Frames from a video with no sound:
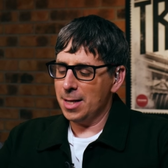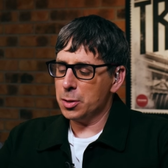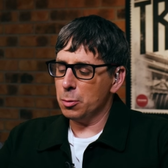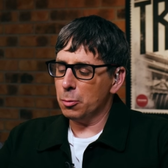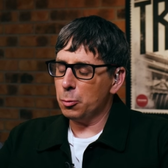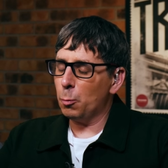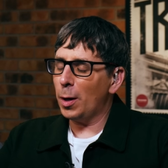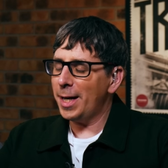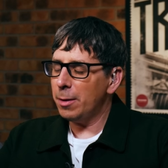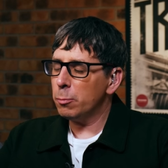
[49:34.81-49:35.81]
is the, the
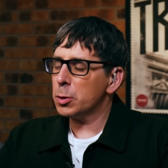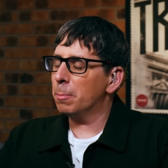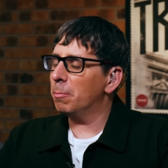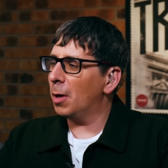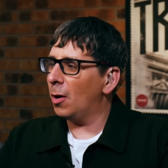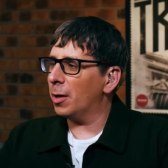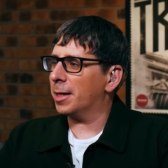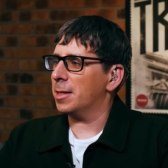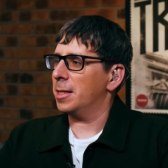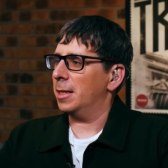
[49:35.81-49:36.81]
way it was
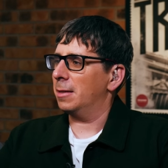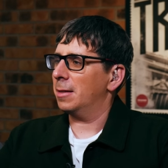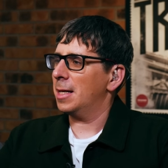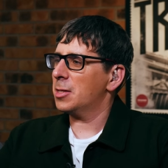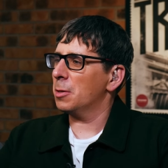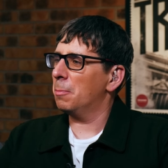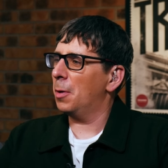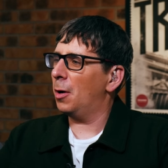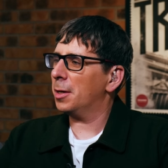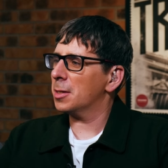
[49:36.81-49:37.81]
marketed, is the
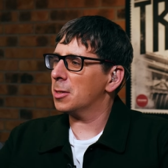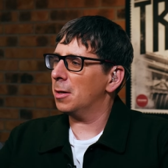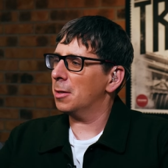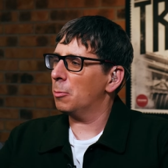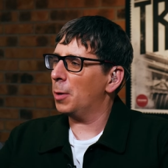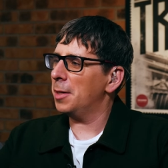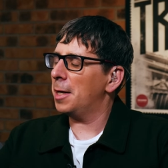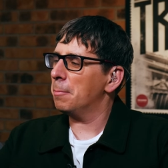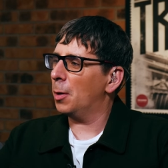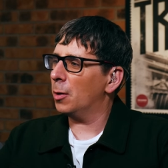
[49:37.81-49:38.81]
marketer, uh, the way
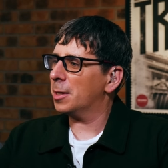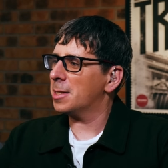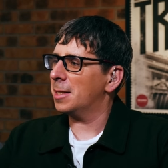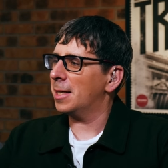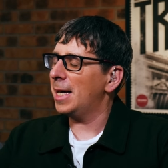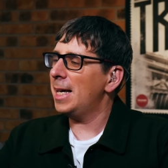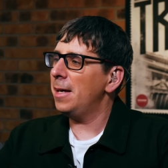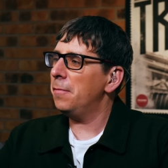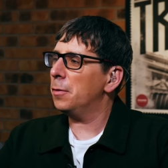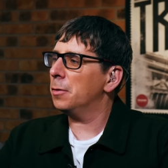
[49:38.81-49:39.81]
they marketed it,
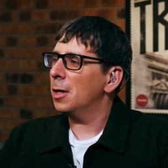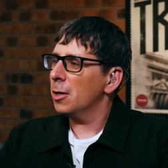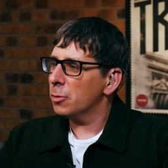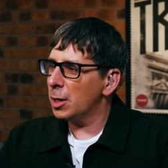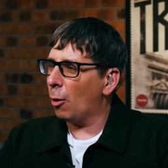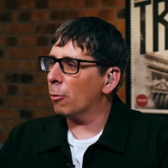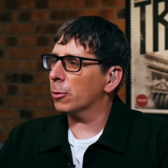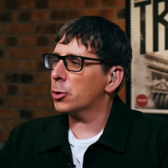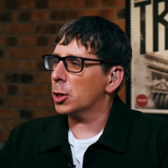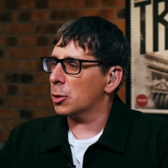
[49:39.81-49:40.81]
even the
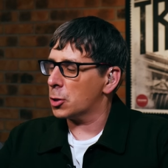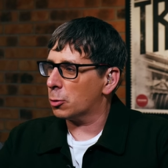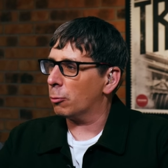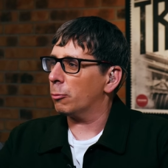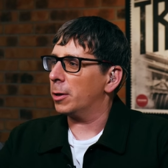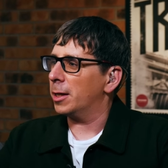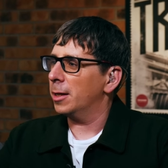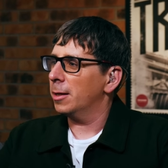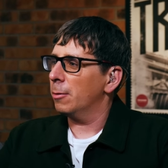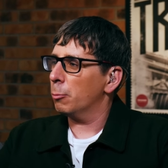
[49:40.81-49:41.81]
origin story
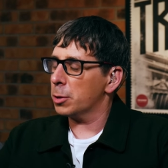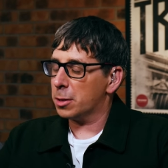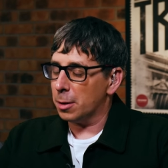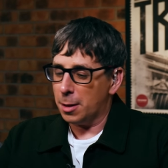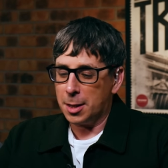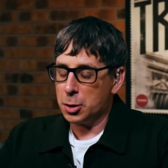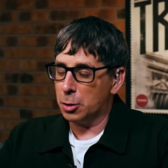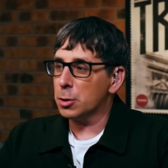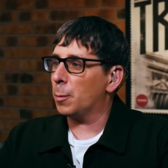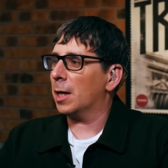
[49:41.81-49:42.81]
was,
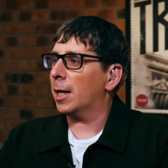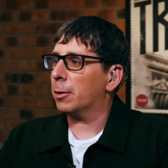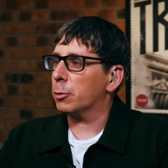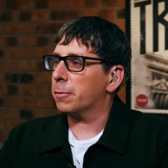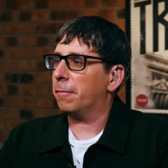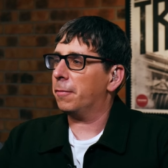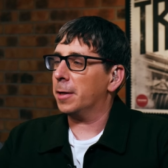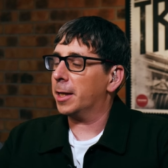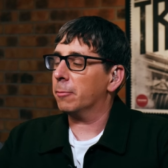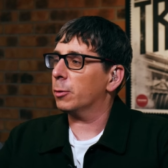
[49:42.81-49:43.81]
excuse my language,
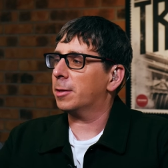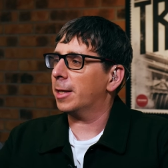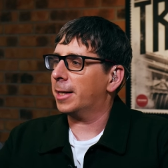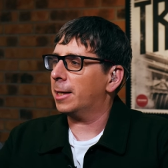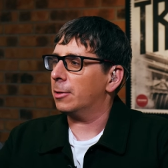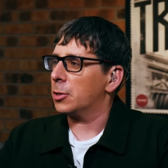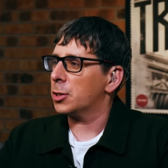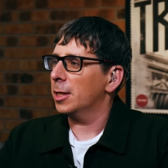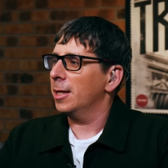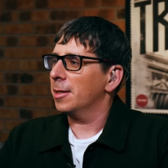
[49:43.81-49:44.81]
fucking
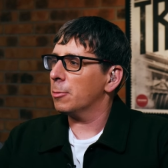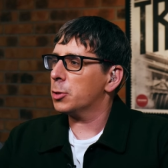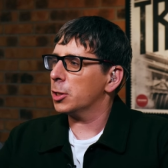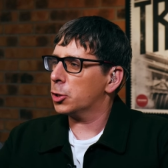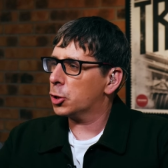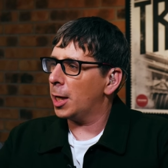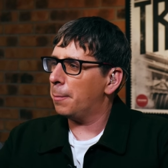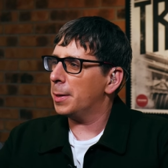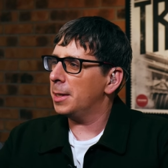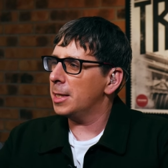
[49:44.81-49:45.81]
ridiculous. There was this
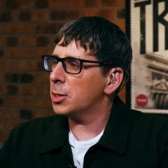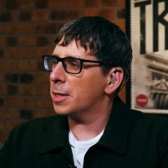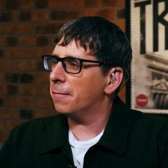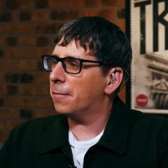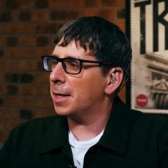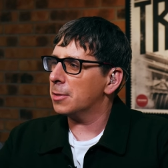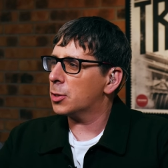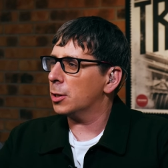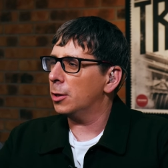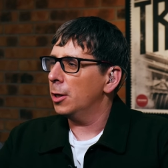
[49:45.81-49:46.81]
Japanese
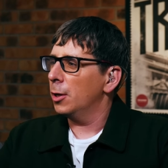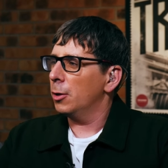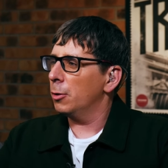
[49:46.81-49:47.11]
inventor